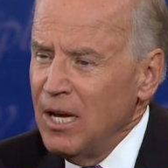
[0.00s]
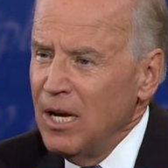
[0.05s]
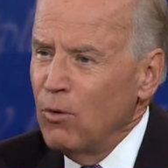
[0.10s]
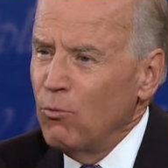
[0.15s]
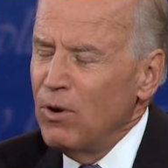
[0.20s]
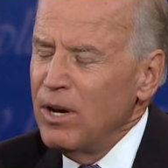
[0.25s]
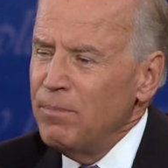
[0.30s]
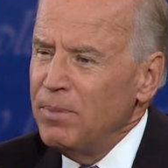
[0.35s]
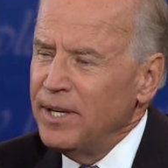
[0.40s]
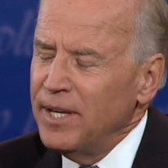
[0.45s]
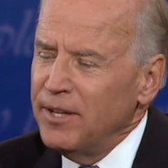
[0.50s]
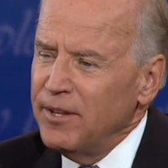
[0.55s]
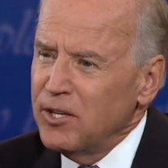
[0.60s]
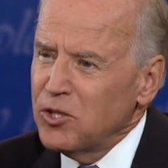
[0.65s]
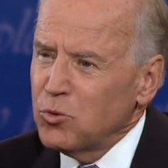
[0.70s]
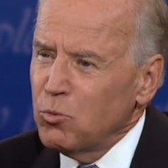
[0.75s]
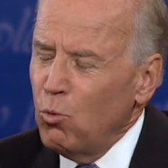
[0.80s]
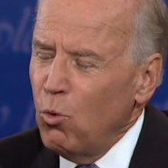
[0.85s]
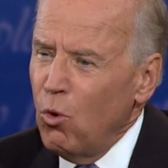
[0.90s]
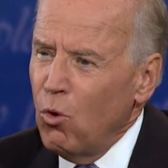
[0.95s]
We've been in
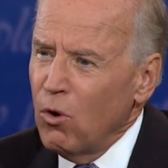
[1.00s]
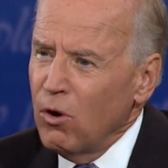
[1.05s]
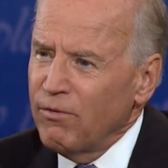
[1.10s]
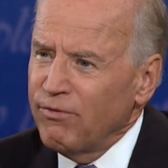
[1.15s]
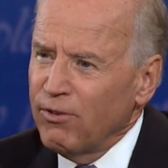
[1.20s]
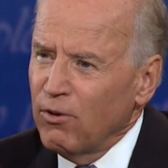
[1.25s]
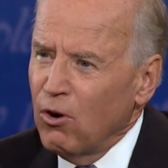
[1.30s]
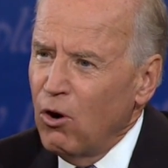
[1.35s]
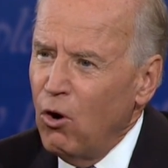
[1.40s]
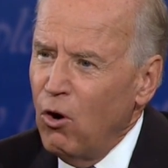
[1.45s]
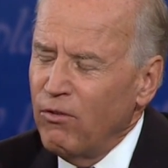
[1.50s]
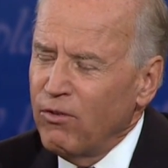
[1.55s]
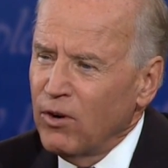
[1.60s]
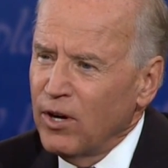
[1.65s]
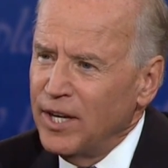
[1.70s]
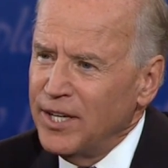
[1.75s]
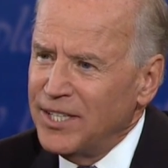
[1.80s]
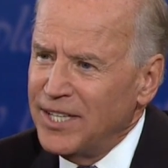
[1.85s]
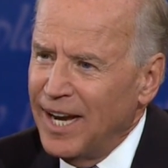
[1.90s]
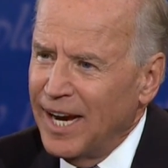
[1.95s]
this war for over
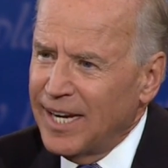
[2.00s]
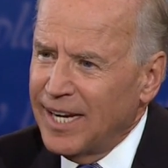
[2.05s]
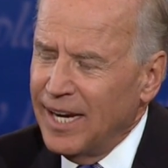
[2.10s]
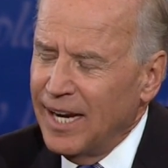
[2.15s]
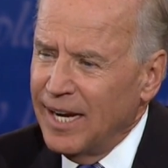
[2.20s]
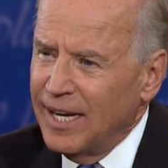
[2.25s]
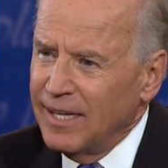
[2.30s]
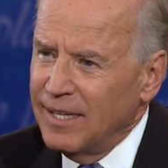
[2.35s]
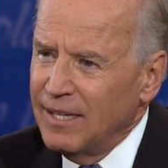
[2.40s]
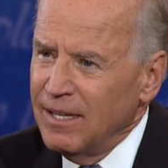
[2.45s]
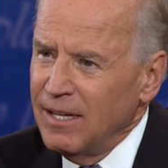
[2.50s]
a decade.